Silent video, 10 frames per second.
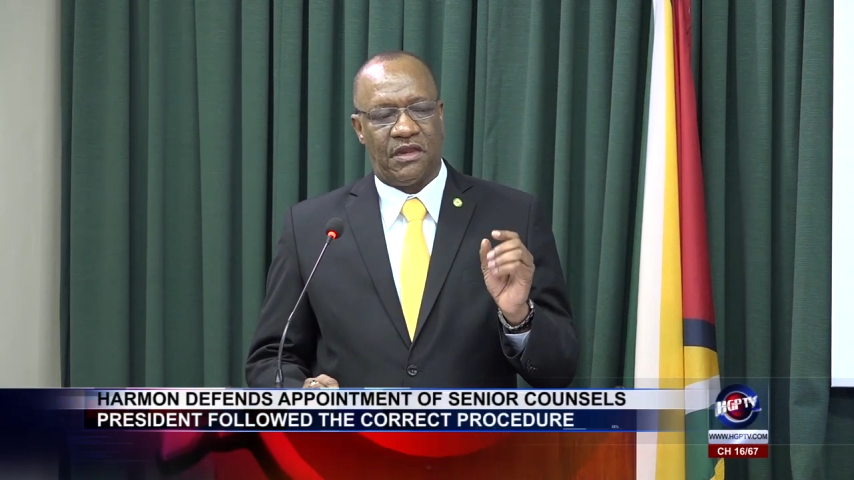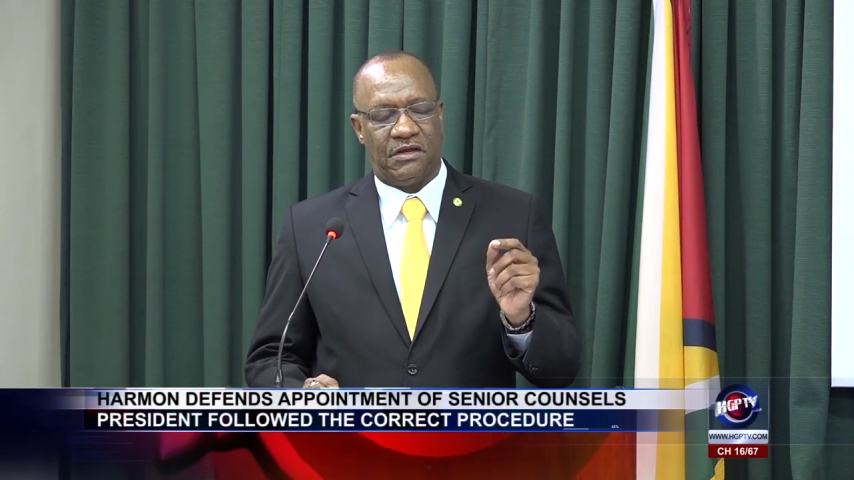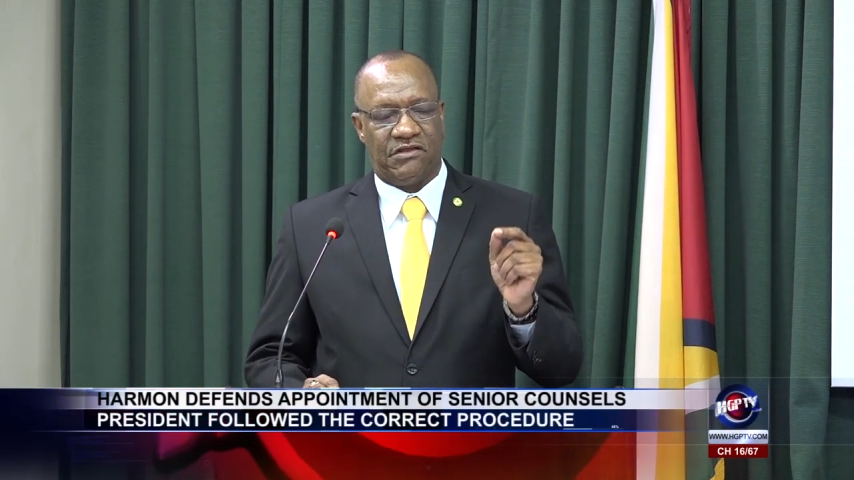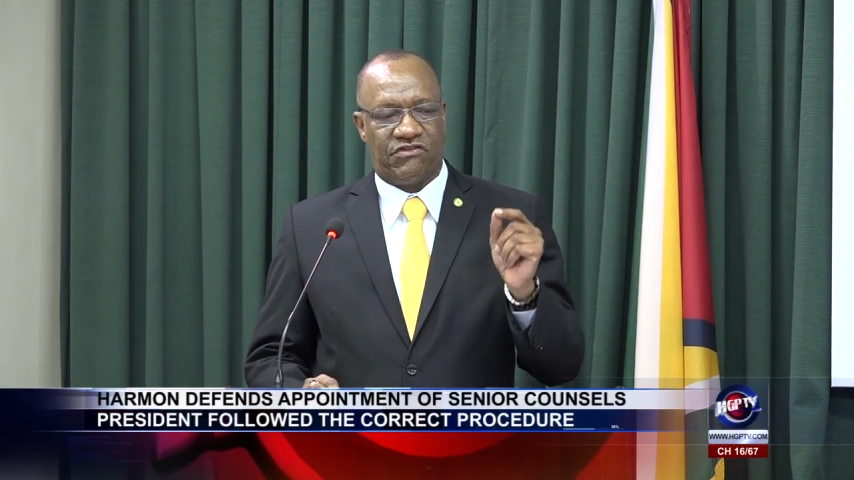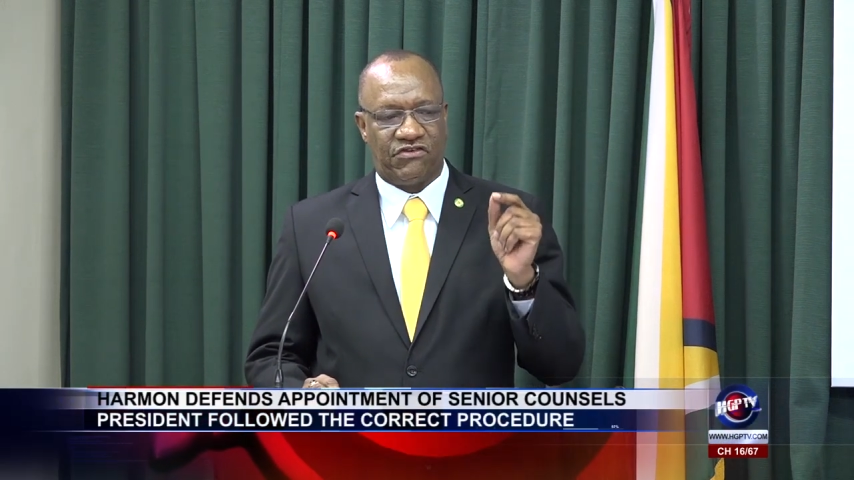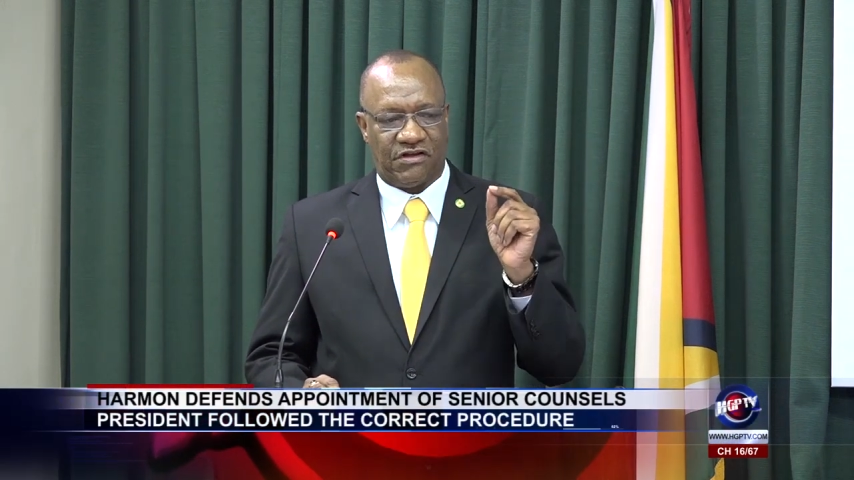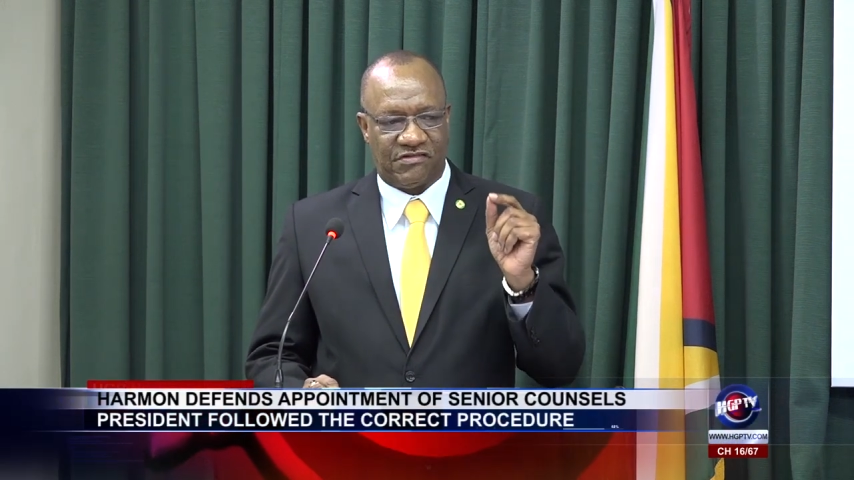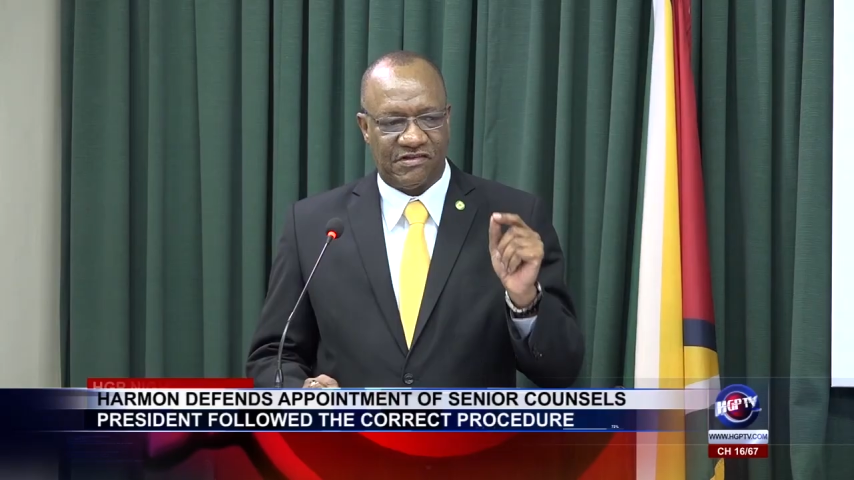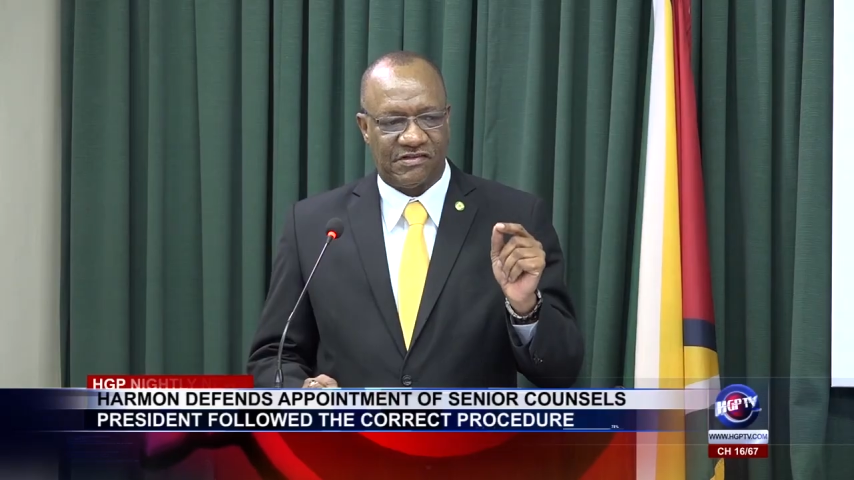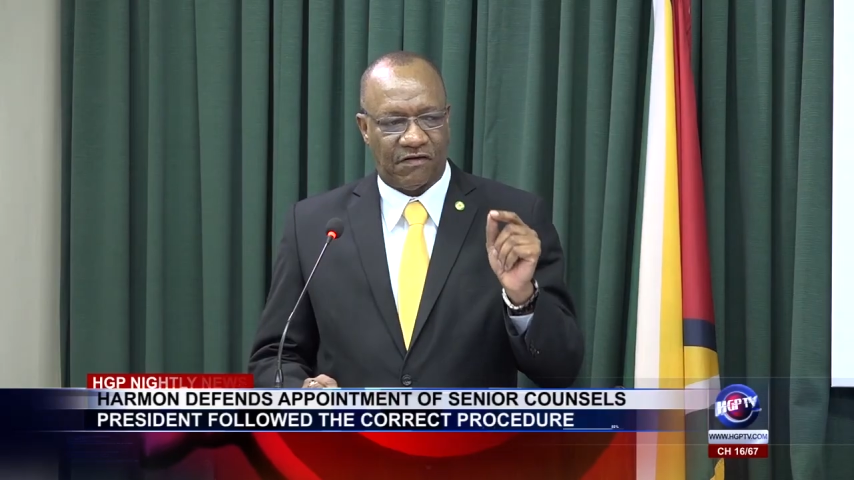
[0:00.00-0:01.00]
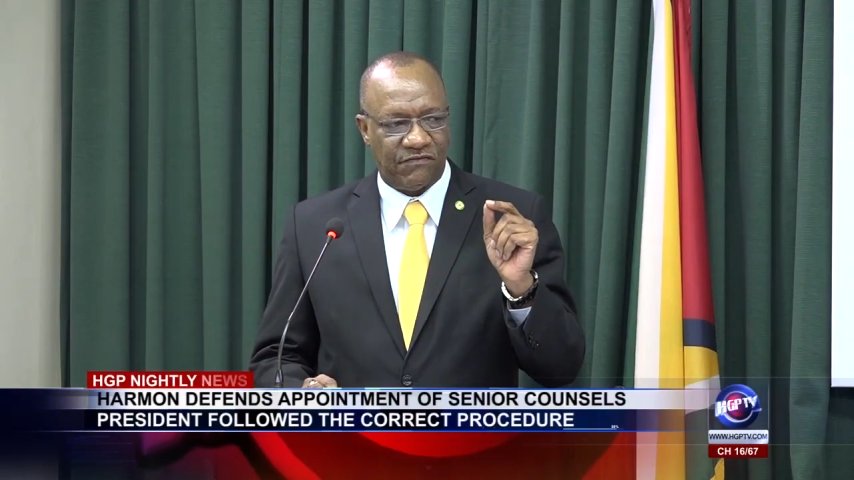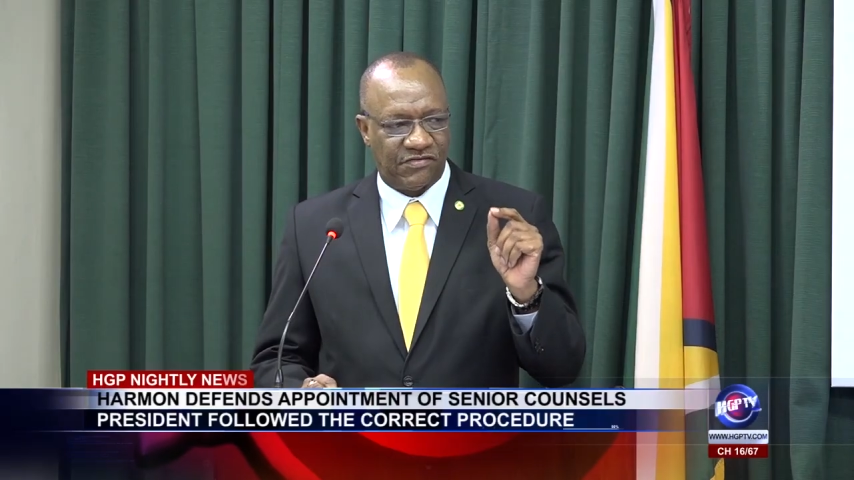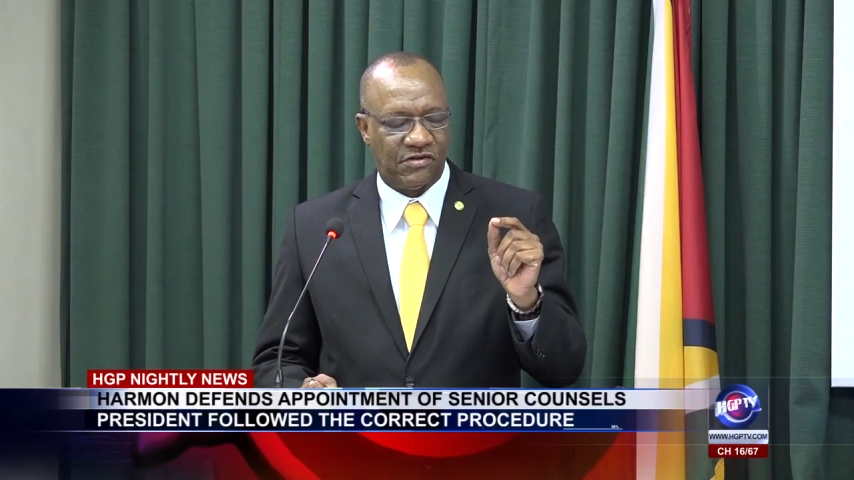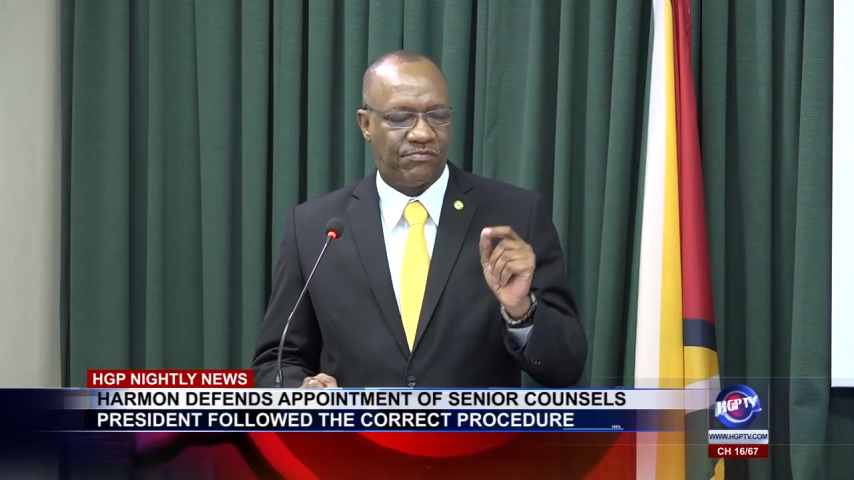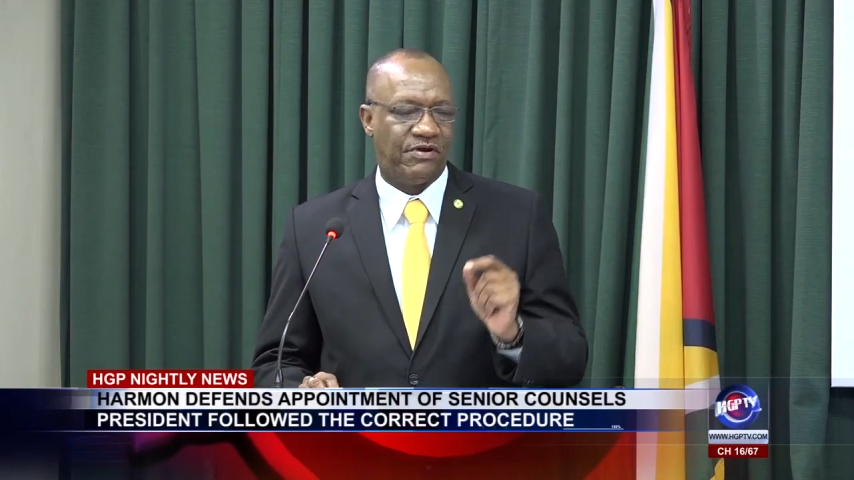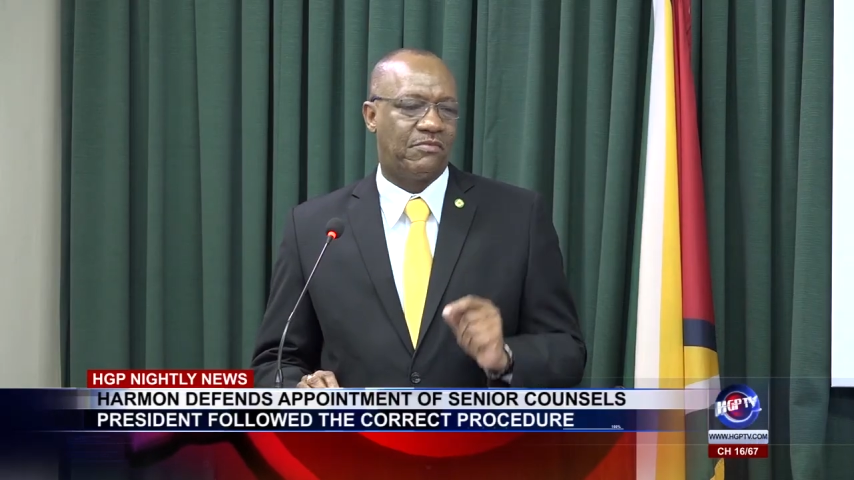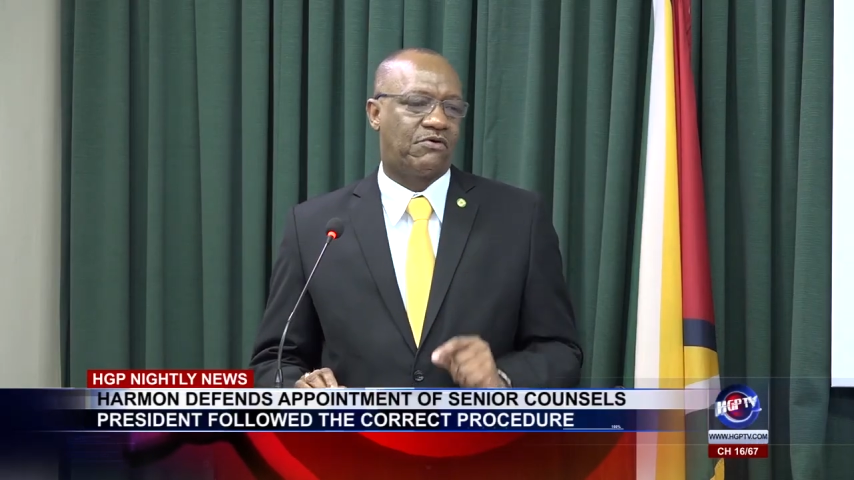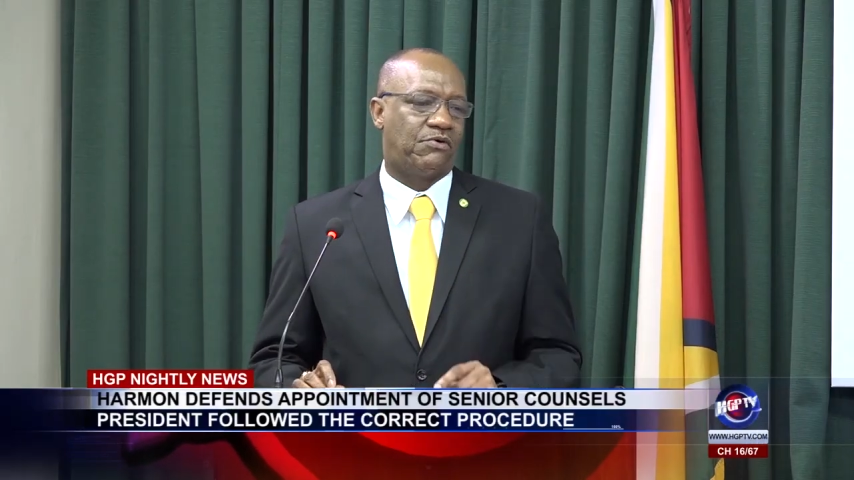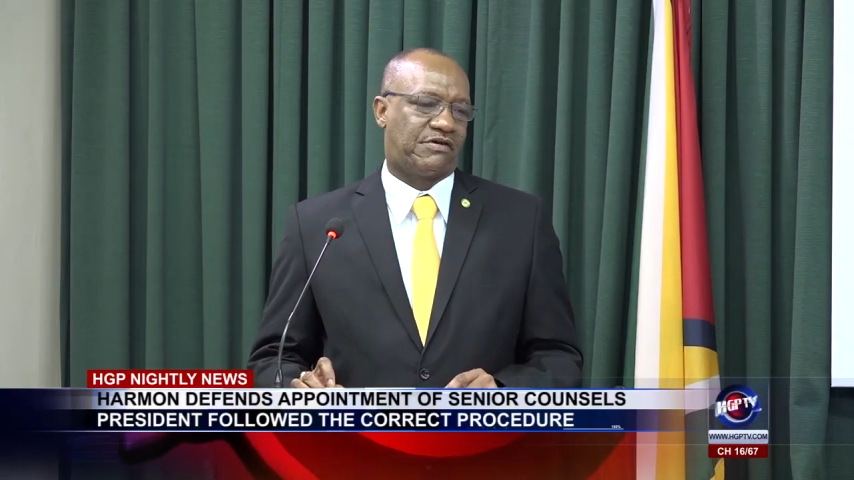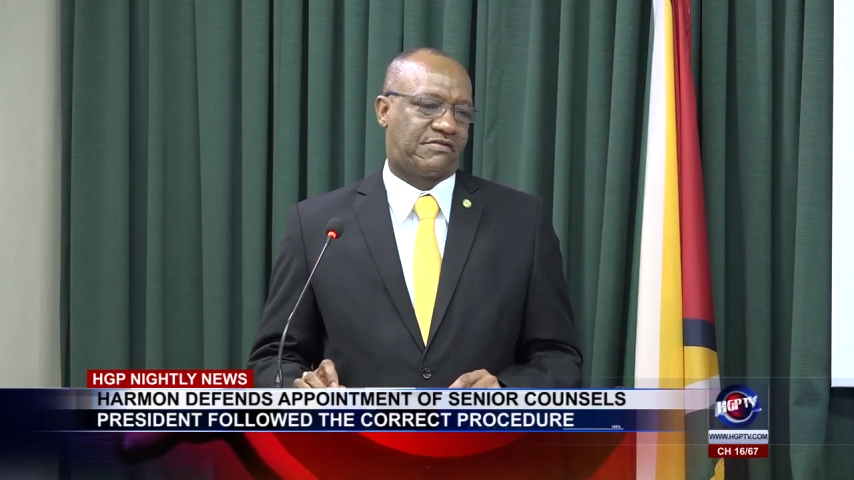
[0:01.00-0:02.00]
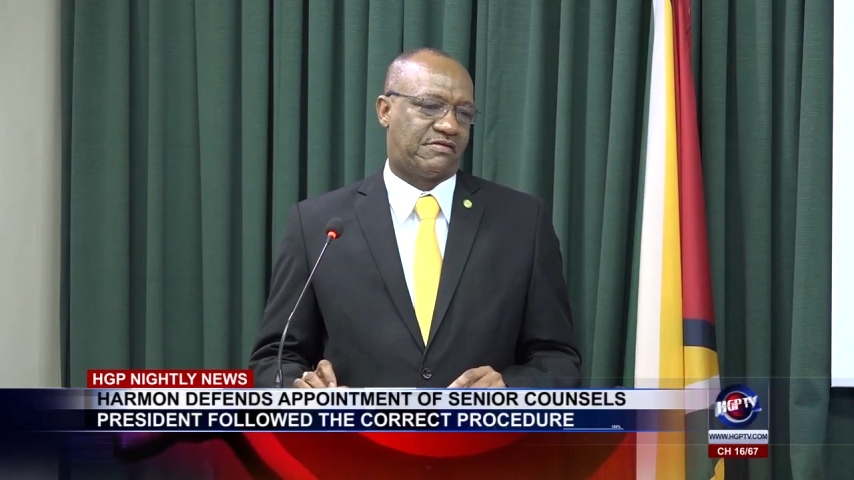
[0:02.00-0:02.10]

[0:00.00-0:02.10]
the judges of the Supreme Court,